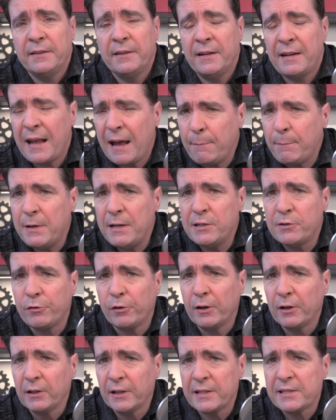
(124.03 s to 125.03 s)
then that means
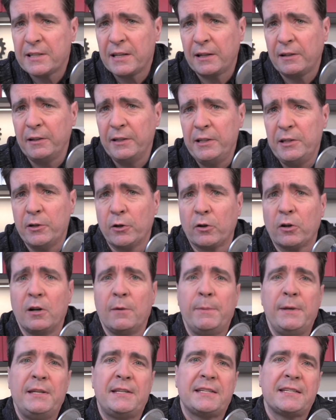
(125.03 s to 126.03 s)
realistically you're going
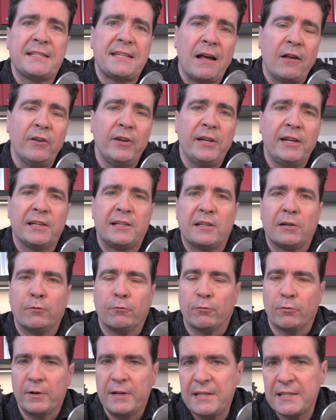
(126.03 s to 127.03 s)
to be selling it to
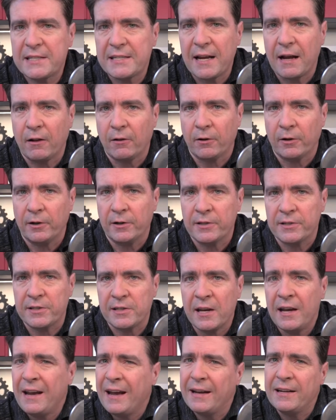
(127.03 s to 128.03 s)
resellers